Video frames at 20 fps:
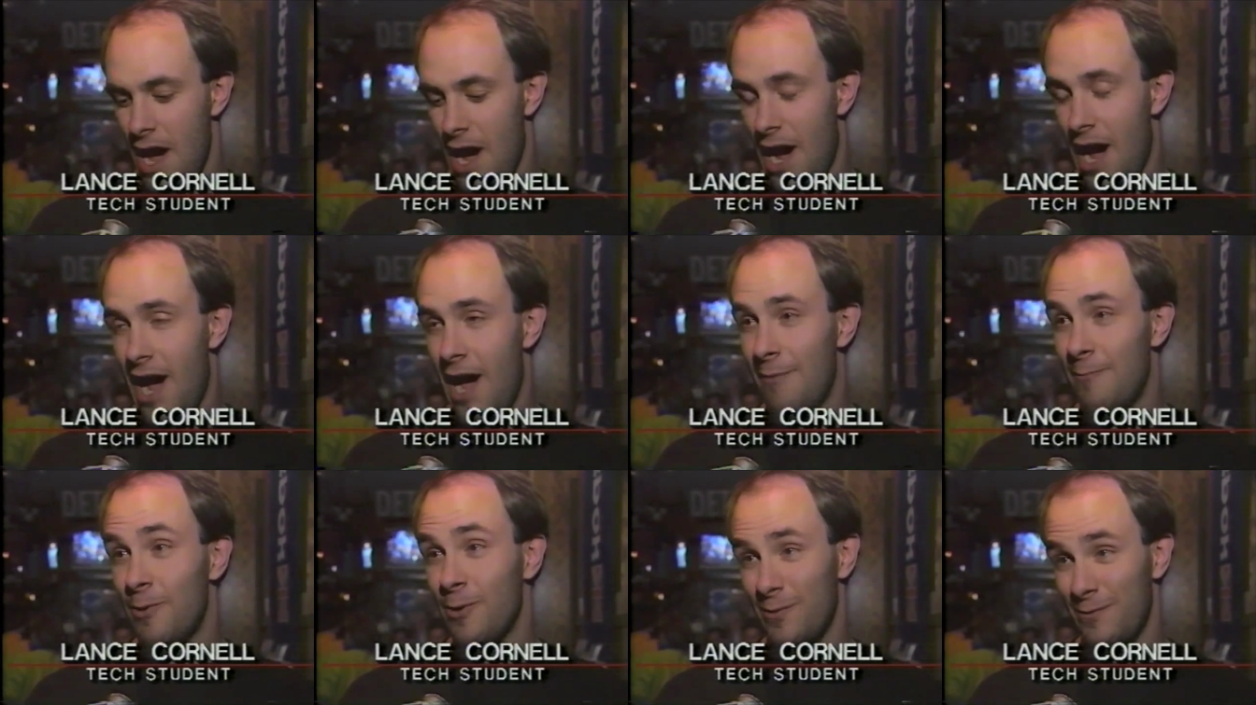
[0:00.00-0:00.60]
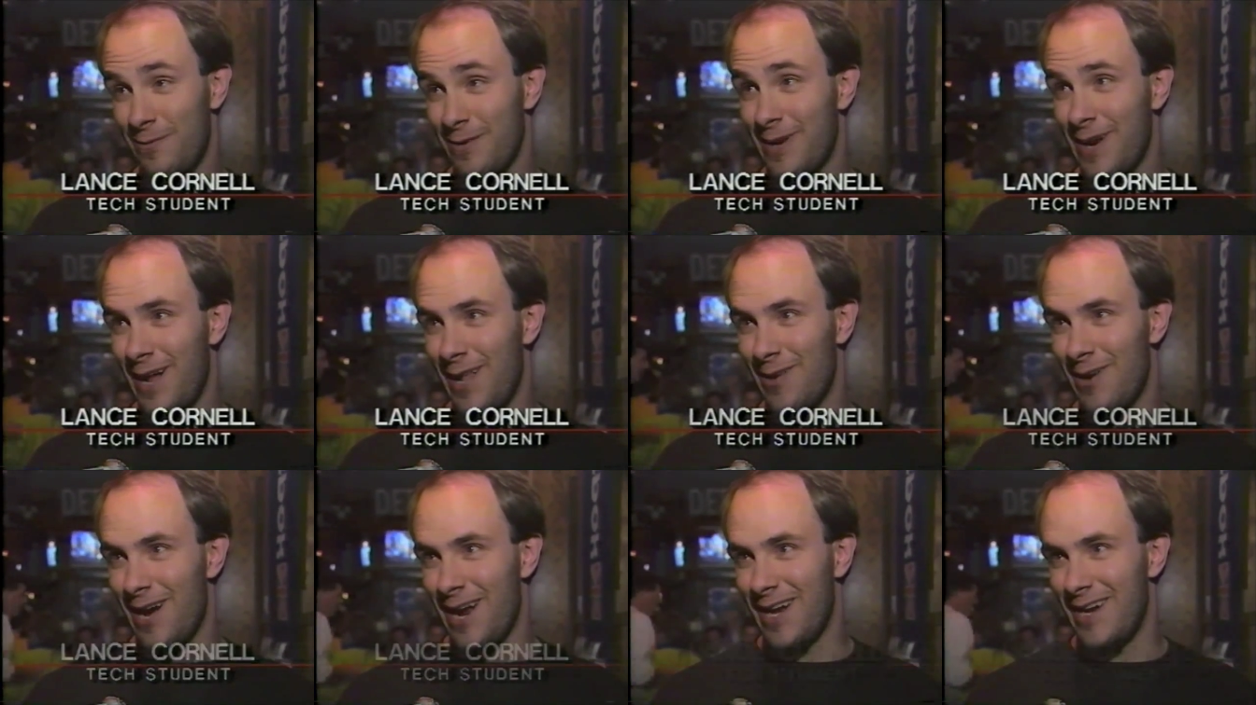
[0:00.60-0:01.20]
I'm rooting for
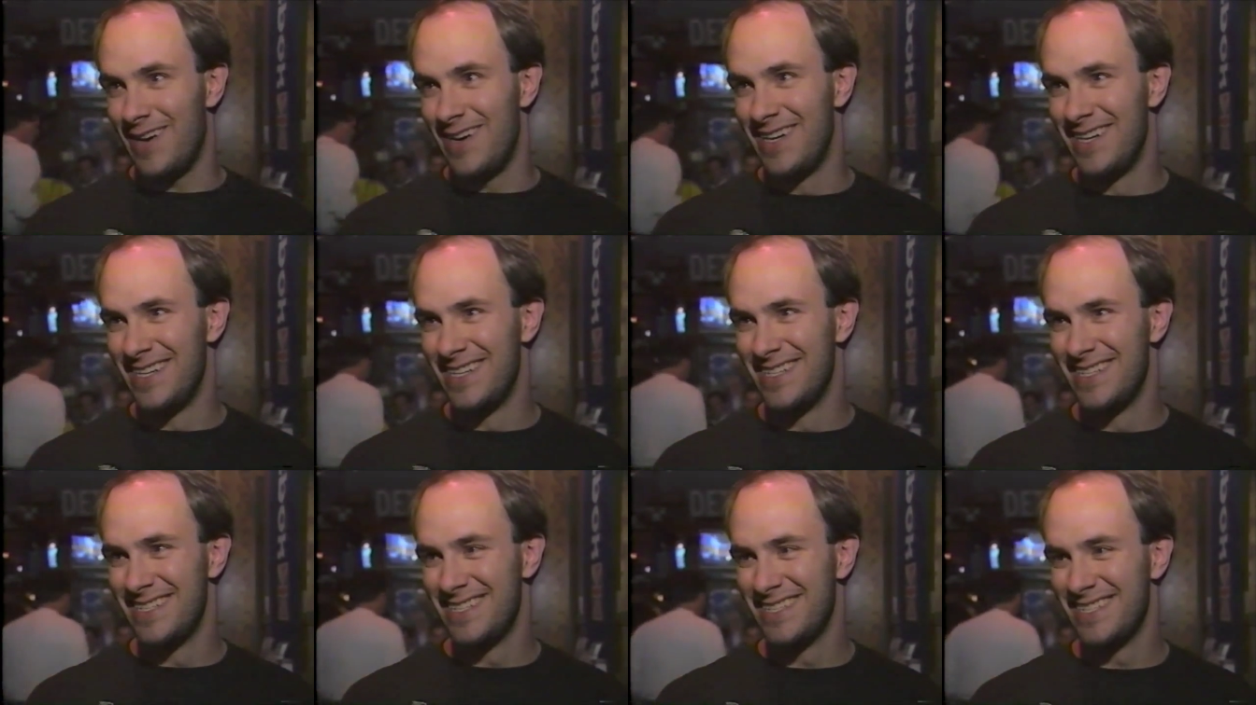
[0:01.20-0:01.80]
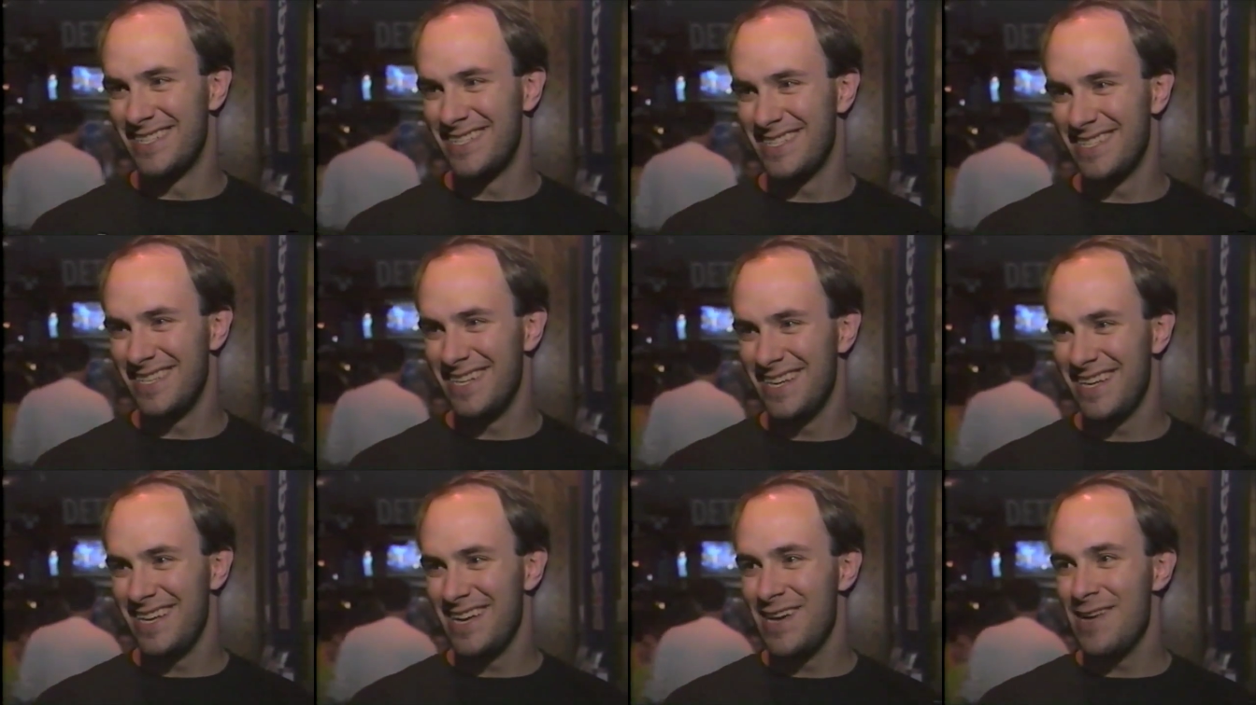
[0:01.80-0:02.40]
Colorado.
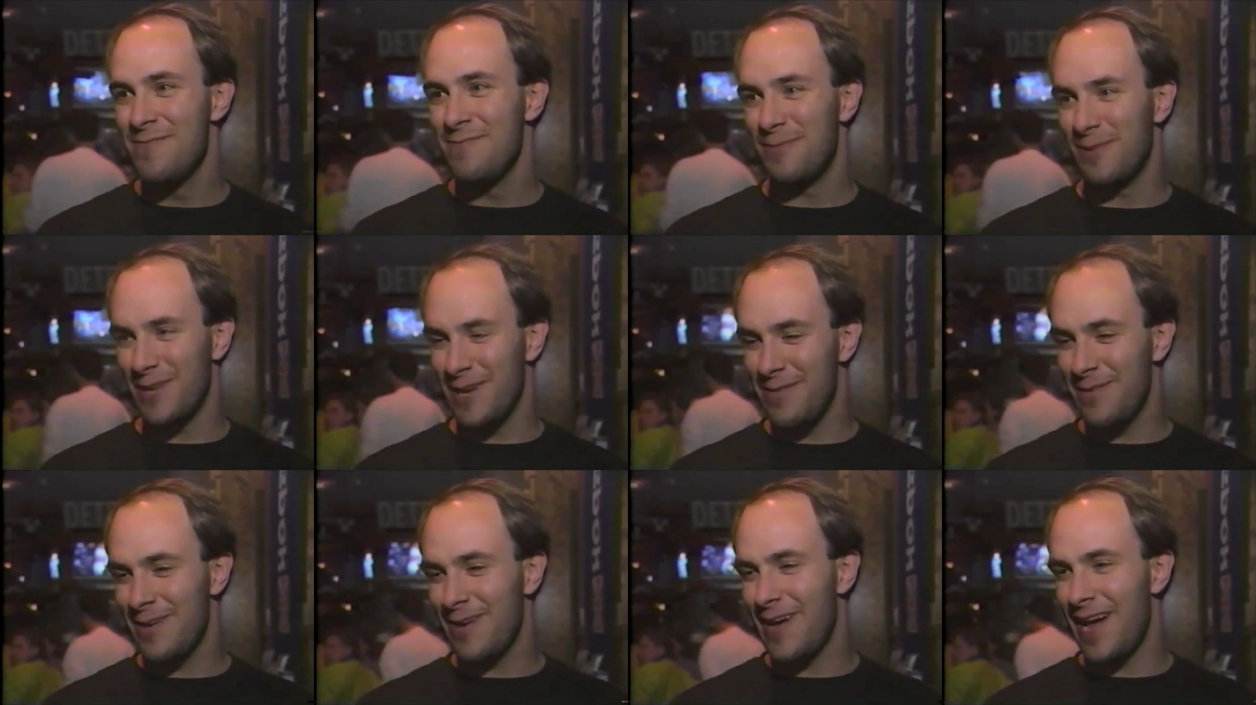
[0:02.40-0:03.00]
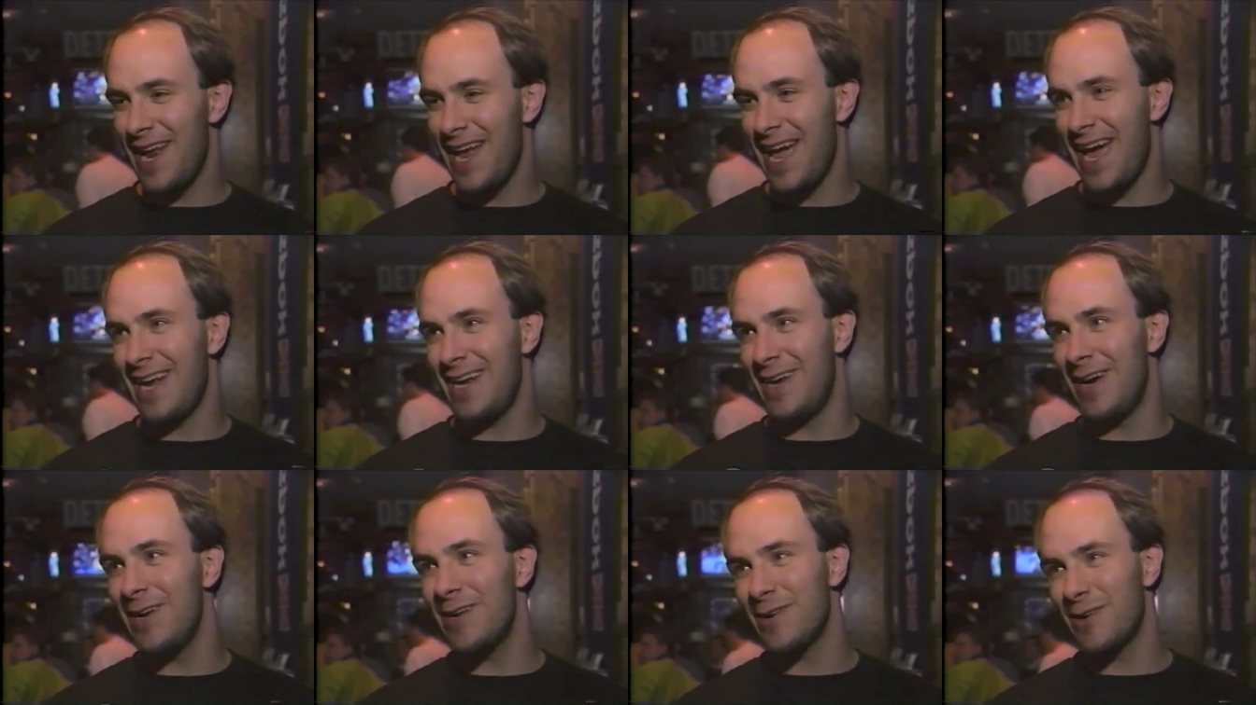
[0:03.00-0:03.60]
Lance Cornell got an
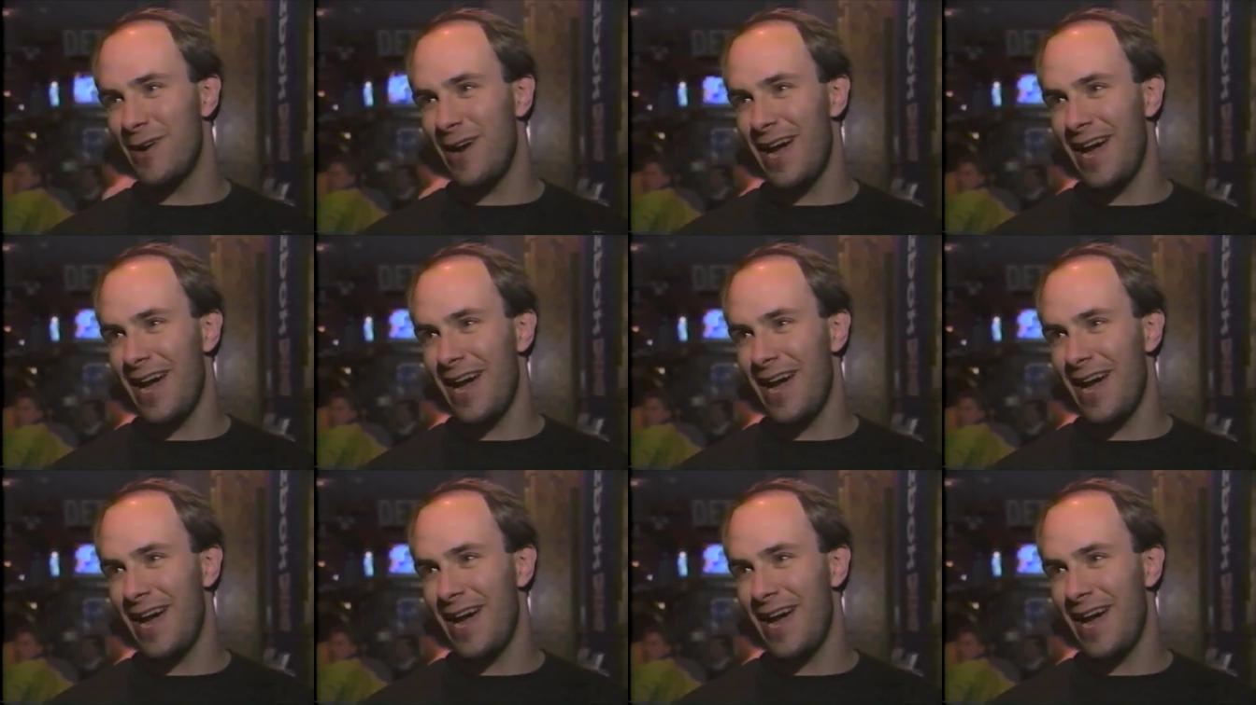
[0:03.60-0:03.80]
undergraduate